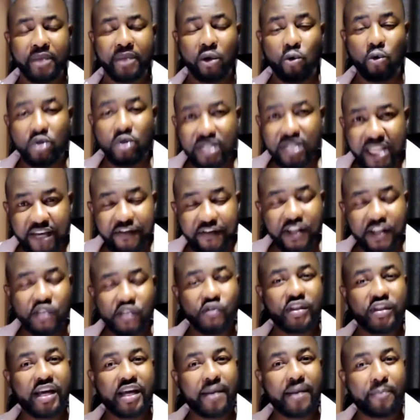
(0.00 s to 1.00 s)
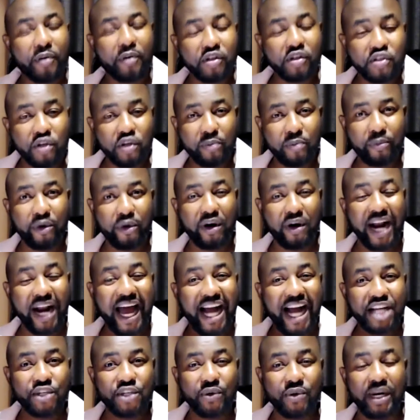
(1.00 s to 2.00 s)
was given to the Apostle Paul.
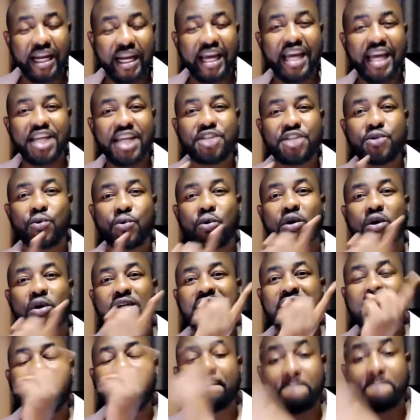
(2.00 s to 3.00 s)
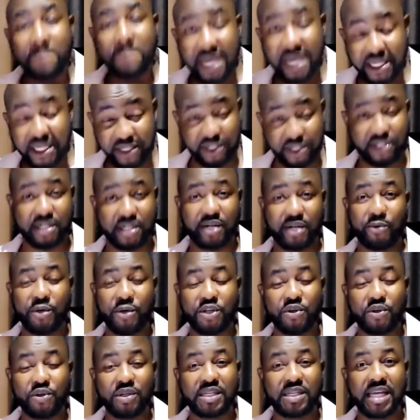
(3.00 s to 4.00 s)
Actually, it was a mystery
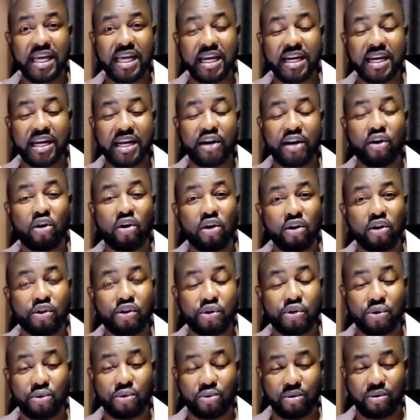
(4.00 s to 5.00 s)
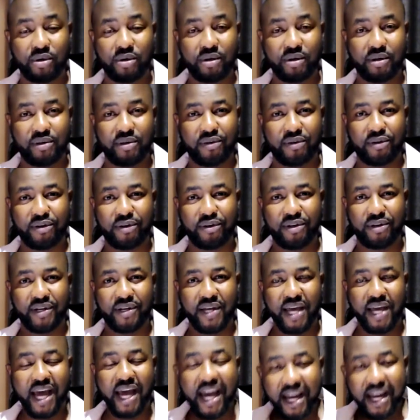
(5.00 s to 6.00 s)
which was hidden all through.
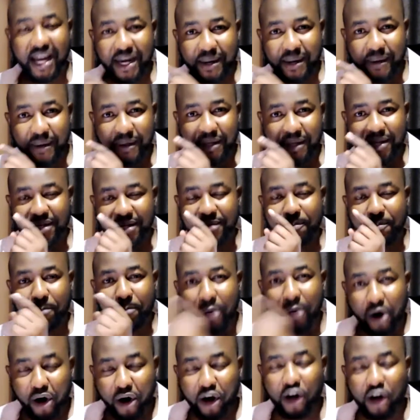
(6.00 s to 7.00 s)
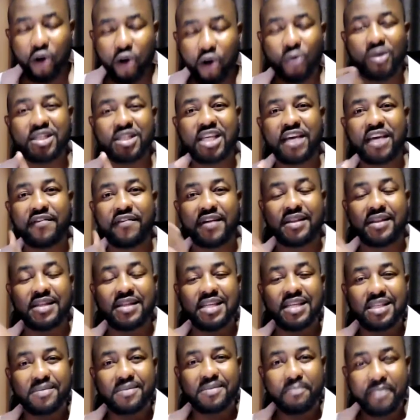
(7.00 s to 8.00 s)
And Paul was given
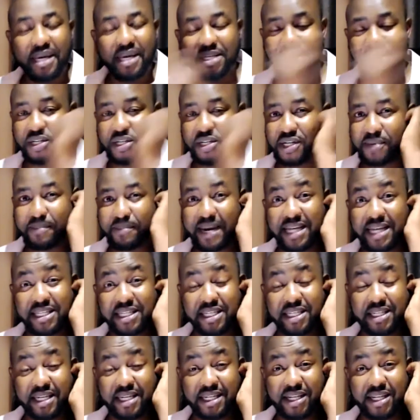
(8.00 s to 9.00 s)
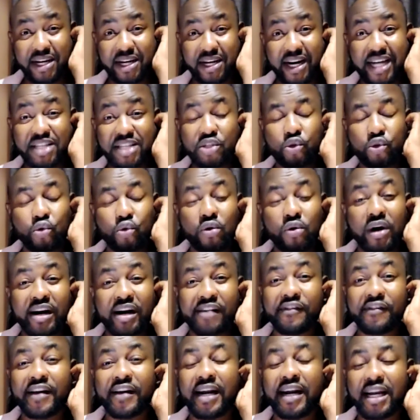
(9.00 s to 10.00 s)
this mystery by Jesus Christ through a
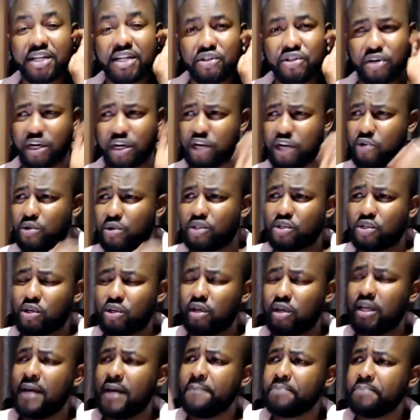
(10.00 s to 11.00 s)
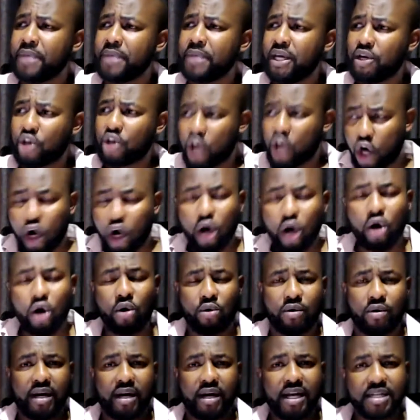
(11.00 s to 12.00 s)
revelation. And he was told,
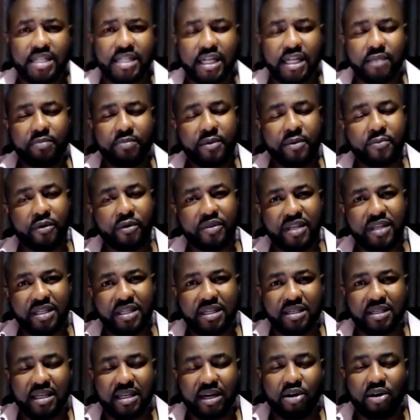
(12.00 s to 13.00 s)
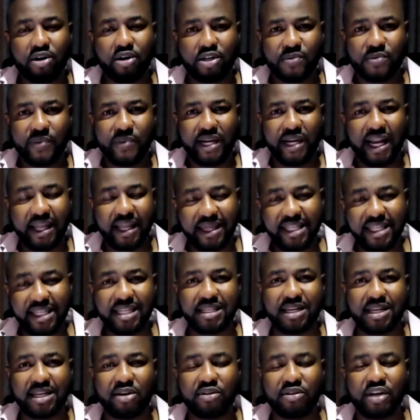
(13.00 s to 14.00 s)
go and tell people this is the gospel. This
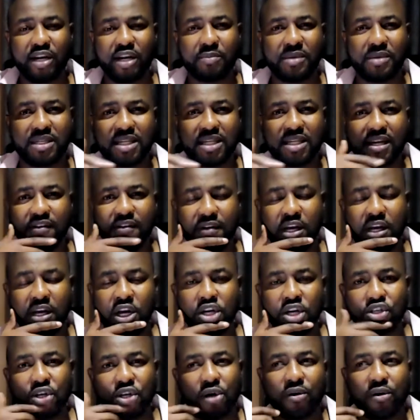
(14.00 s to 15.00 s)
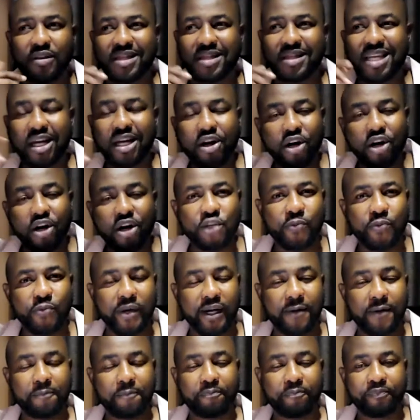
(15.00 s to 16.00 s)
is how they'll be saved. So the
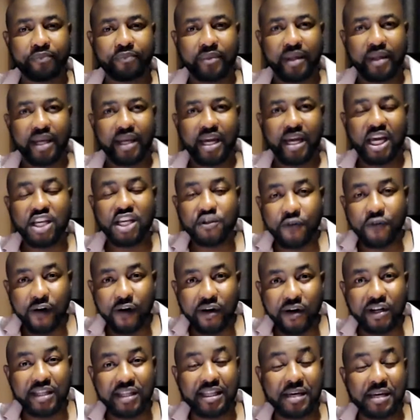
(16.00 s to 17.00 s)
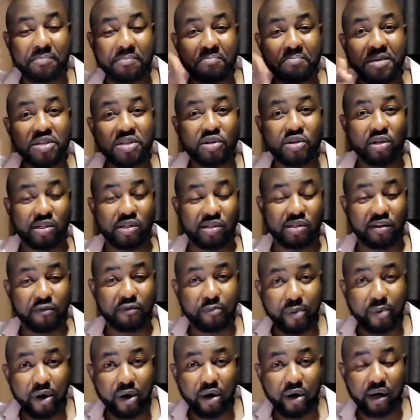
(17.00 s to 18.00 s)
gospel is found in the epistles of
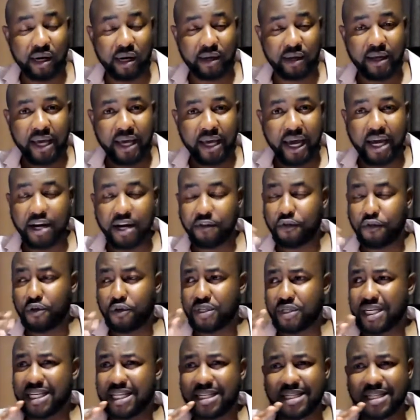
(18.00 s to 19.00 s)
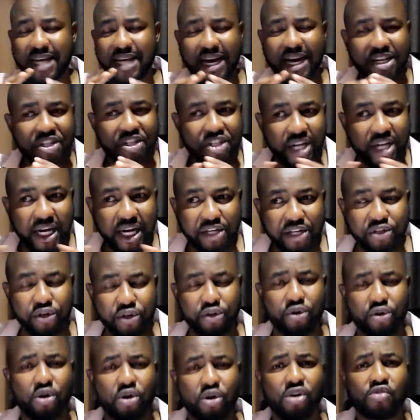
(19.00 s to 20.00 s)
Paul. And if you see a church or
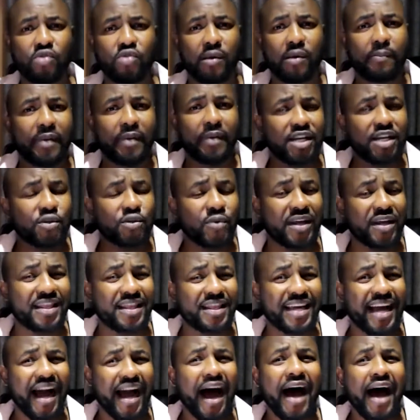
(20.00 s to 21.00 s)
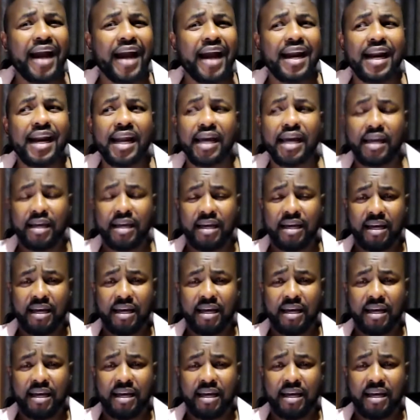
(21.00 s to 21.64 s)
you go to a place where they hardly